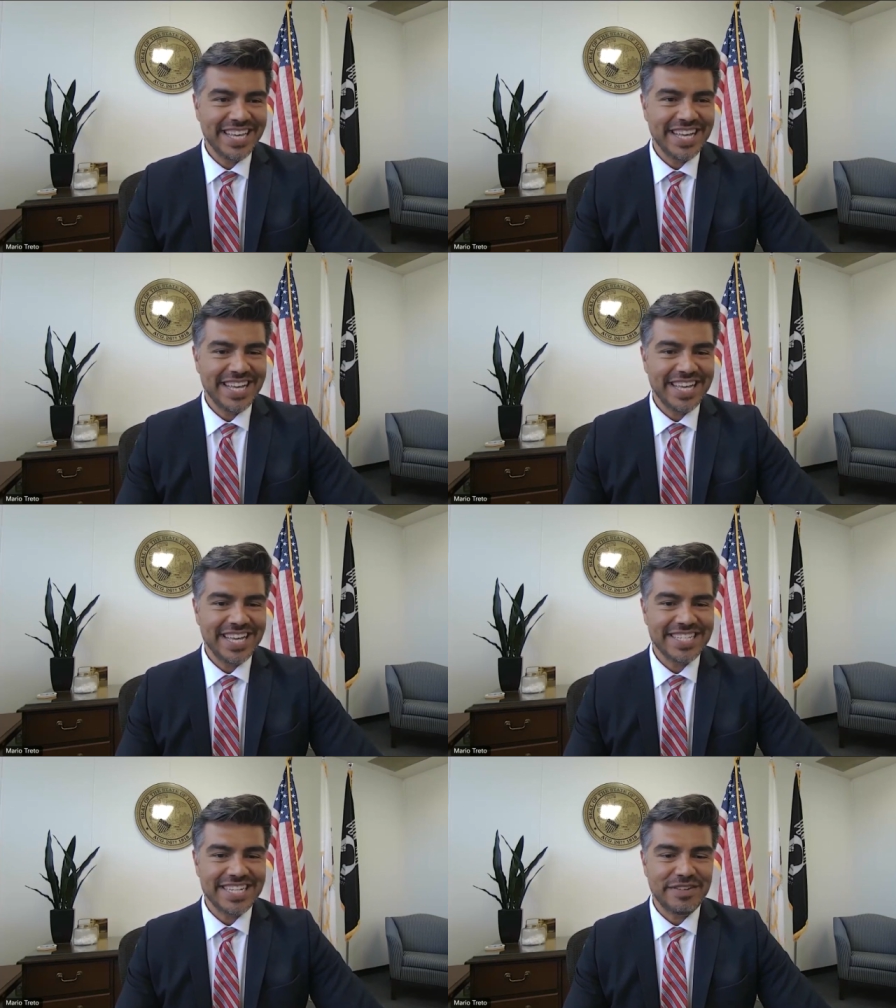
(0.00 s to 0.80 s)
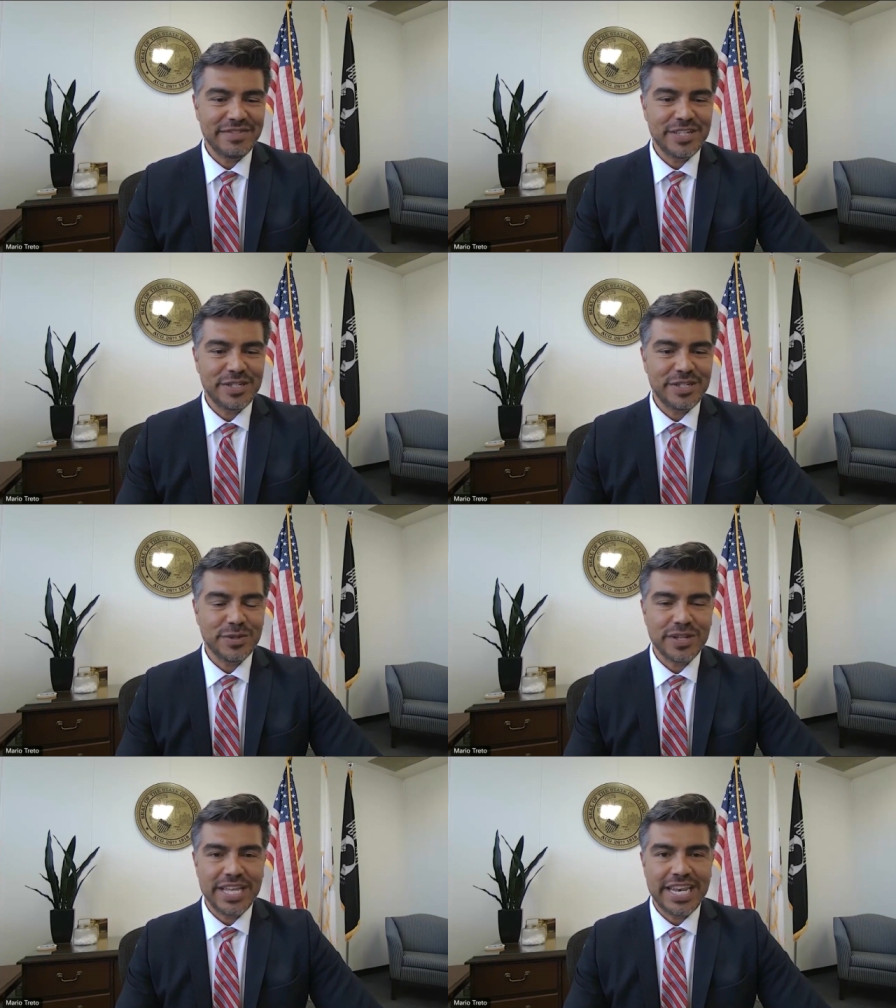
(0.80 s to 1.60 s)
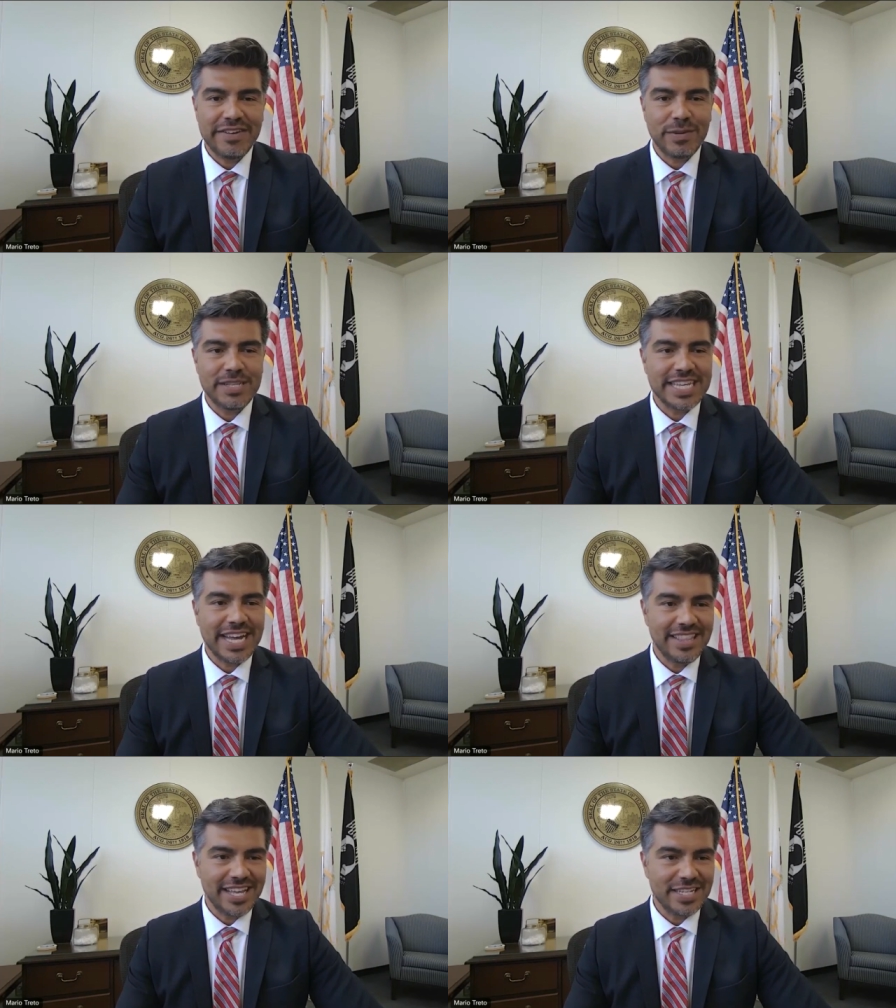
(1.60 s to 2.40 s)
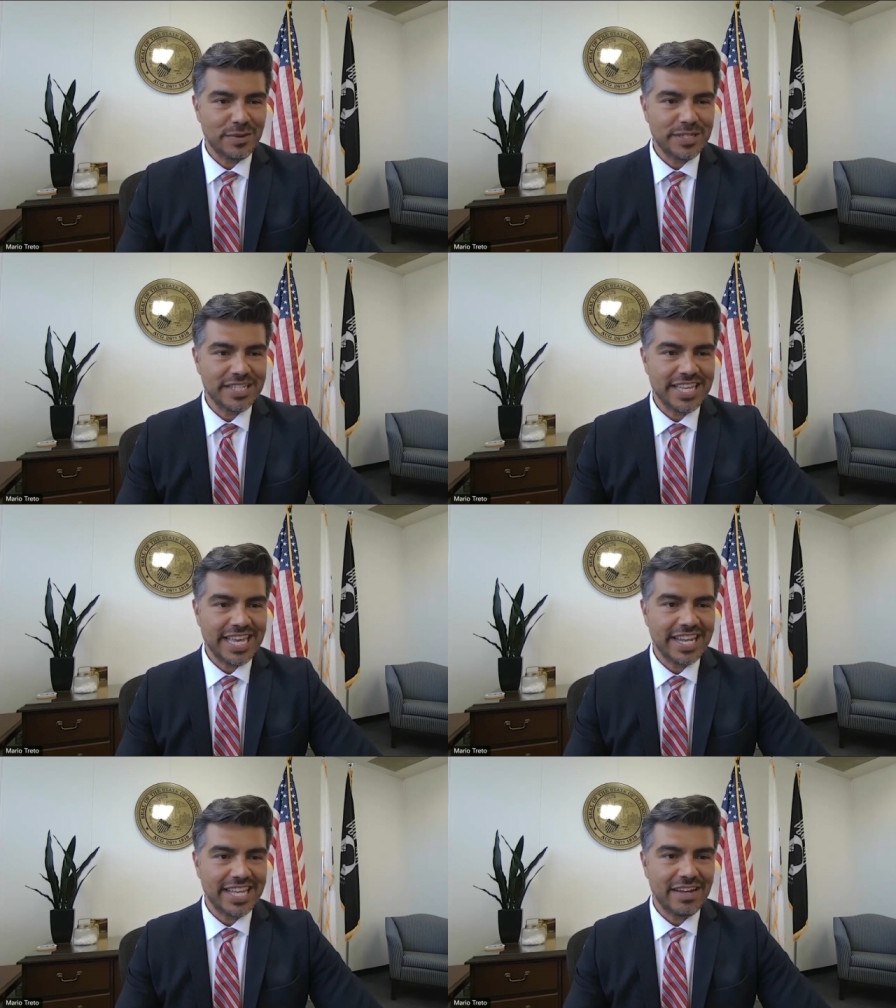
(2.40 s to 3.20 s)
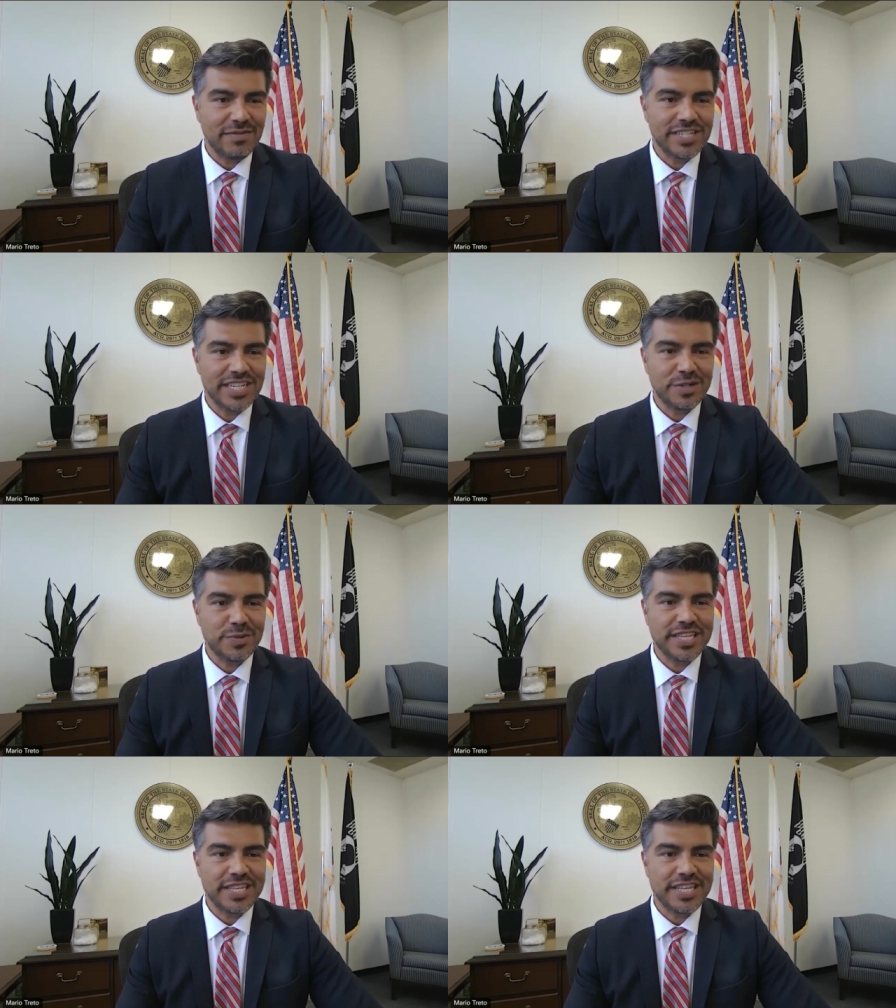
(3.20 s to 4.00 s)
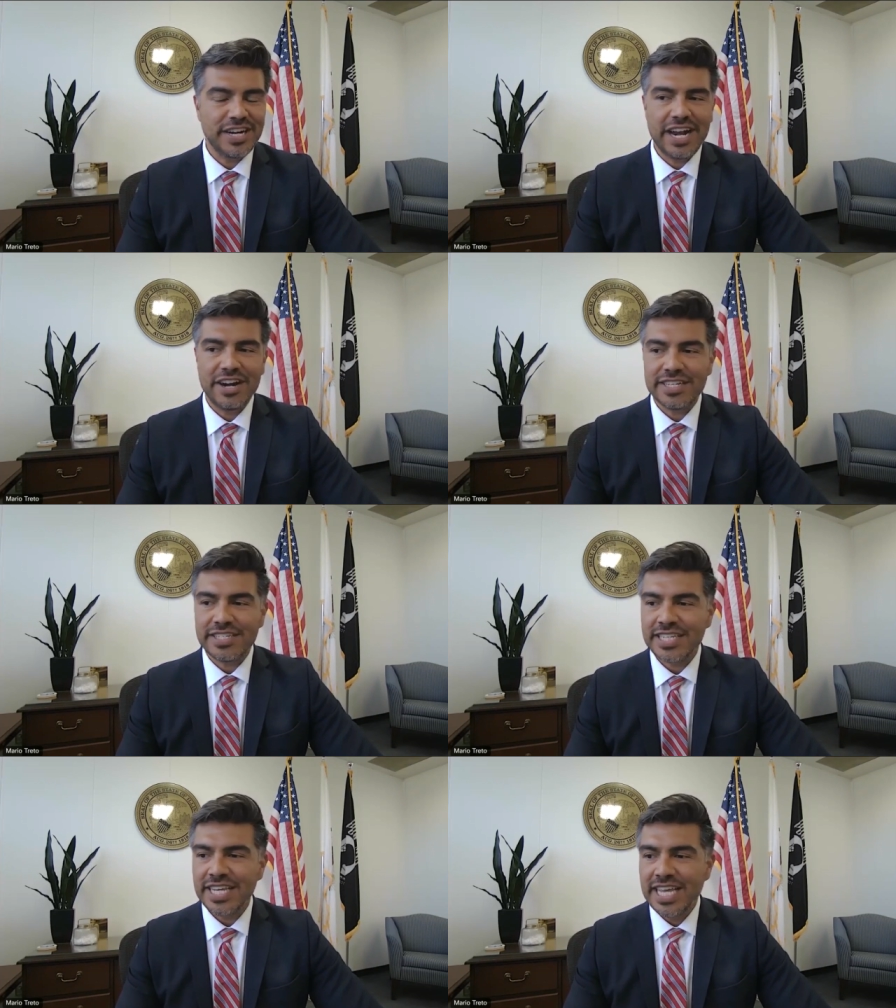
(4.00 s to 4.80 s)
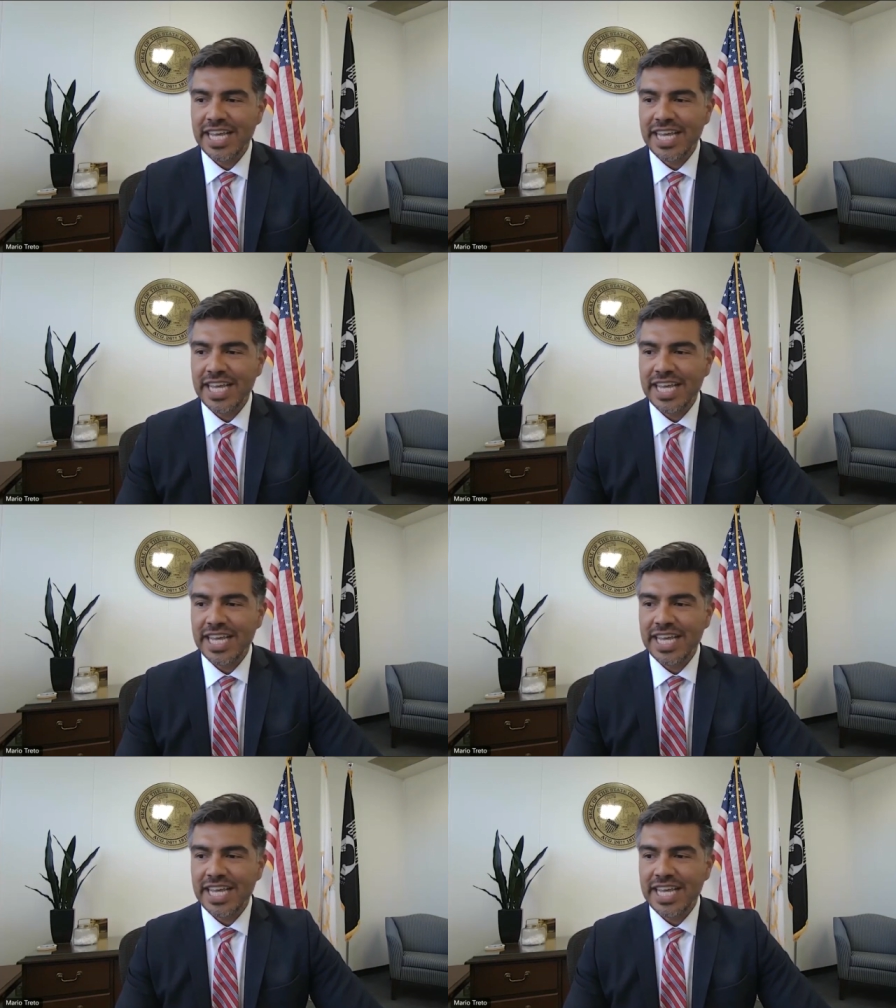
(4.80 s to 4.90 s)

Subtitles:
as an individual, and from the sidelines, I recently had a conversation with Leader Harris.